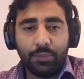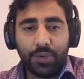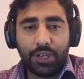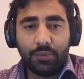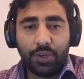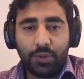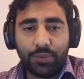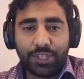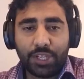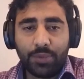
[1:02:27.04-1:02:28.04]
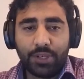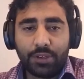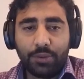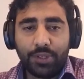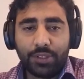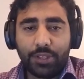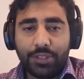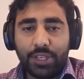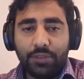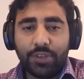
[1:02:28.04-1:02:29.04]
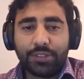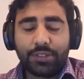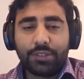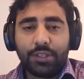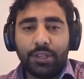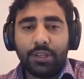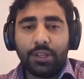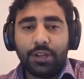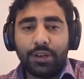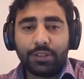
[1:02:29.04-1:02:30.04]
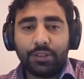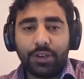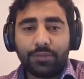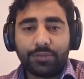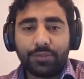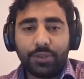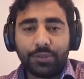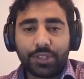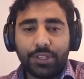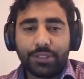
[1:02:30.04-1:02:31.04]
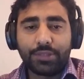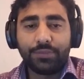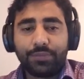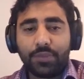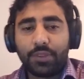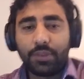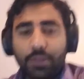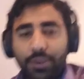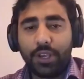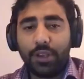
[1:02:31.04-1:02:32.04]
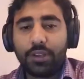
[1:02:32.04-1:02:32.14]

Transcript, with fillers: but i will always recommend doing these events and learning a lot of new skills okay